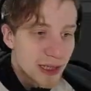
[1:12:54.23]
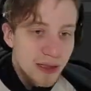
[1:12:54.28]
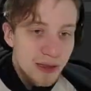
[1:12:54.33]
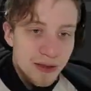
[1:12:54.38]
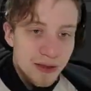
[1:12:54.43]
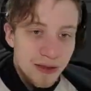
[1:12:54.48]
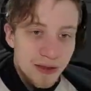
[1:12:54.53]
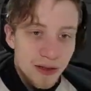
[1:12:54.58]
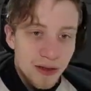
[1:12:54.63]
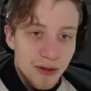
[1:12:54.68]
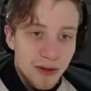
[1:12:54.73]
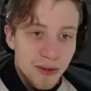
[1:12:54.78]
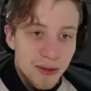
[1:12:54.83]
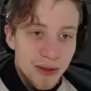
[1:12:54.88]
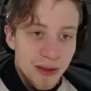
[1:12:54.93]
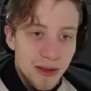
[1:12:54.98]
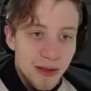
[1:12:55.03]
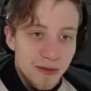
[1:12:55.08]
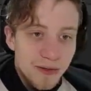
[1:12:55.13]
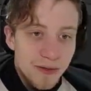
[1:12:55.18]

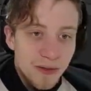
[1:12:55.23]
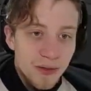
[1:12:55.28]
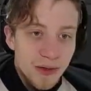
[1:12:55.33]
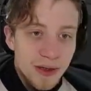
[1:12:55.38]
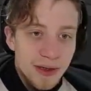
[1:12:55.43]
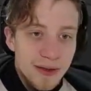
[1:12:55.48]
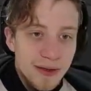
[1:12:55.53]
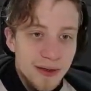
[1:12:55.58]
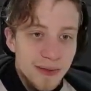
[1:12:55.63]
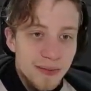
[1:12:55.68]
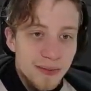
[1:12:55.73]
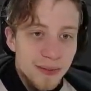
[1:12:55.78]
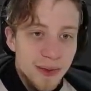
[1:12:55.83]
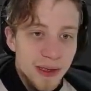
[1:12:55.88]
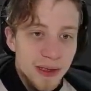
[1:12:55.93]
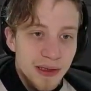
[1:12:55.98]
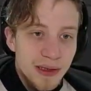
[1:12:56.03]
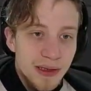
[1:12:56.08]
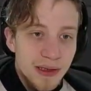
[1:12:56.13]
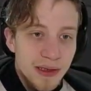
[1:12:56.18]
So for
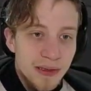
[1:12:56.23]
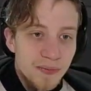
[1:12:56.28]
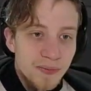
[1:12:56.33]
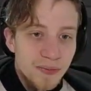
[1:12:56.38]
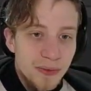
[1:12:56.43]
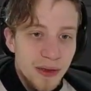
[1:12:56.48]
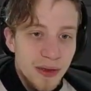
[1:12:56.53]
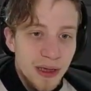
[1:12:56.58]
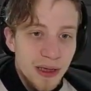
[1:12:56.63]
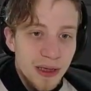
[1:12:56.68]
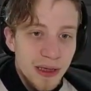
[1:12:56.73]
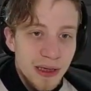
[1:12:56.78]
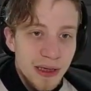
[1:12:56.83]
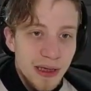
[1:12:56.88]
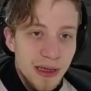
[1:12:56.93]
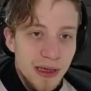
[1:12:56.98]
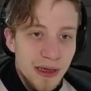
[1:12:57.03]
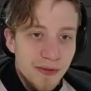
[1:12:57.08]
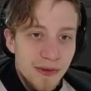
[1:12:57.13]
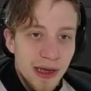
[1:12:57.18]
example,
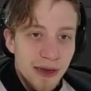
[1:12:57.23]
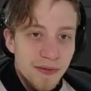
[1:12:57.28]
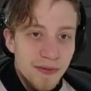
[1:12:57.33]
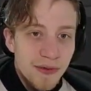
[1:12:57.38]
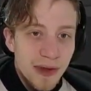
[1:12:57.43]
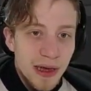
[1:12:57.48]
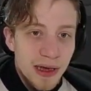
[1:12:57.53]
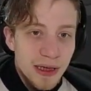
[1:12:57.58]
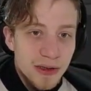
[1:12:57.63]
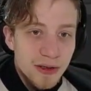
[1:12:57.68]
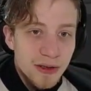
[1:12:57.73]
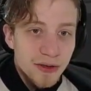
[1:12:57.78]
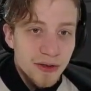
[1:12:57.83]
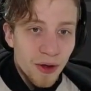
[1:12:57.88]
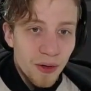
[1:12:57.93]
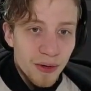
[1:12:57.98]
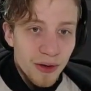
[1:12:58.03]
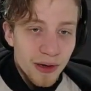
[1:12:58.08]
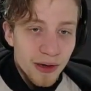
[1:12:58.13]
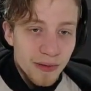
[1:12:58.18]
here we have a
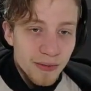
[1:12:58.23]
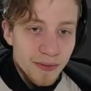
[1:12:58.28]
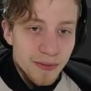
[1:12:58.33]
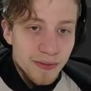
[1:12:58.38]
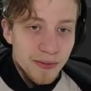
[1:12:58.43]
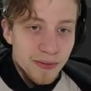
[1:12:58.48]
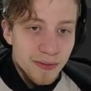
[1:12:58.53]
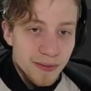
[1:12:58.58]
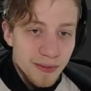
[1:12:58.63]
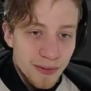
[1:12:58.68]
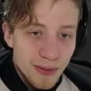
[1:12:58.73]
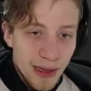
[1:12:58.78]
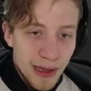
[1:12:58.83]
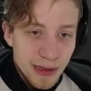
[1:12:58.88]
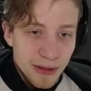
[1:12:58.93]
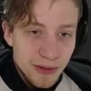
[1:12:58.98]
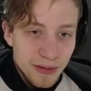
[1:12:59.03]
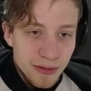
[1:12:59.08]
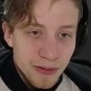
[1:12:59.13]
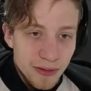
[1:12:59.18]
solar
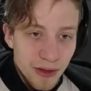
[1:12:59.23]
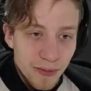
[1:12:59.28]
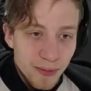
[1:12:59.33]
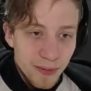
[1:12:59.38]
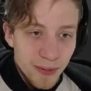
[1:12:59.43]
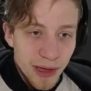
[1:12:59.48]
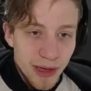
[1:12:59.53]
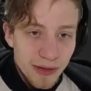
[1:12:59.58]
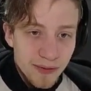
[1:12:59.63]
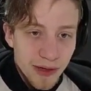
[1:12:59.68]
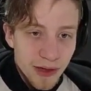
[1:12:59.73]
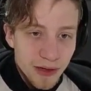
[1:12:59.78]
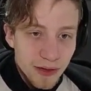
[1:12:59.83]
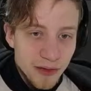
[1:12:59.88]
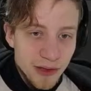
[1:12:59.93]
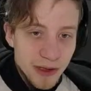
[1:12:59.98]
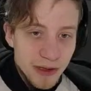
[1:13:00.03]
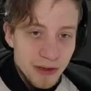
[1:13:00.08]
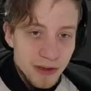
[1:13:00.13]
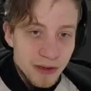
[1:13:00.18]
right on the top, right? We are
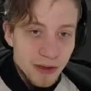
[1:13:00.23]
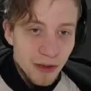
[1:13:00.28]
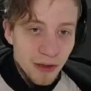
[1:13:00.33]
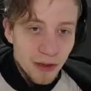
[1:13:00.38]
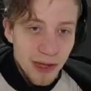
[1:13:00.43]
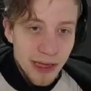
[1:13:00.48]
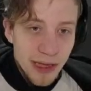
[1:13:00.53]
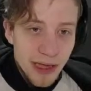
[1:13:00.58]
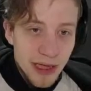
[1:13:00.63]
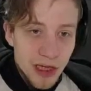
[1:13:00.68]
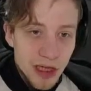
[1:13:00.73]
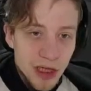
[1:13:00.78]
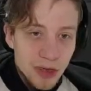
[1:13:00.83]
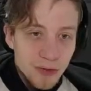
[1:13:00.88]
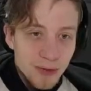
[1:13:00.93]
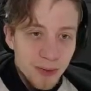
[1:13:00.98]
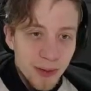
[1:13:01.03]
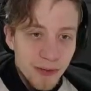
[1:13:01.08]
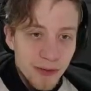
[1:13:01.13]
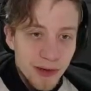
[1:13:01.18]
using a solar energy
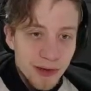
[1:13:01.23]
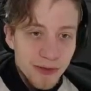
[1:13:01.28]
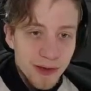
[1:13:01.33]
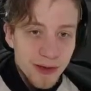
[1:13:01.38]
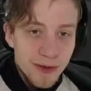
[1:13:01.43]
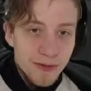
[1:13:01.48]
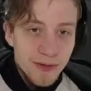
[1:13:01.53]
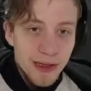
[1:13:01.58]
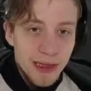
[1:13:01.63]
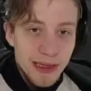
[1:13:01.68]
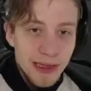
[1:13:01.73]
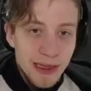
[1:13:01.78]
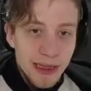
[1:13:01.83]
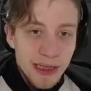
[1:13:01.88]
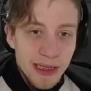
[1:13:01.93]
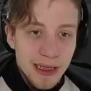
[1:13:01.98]
to power everything.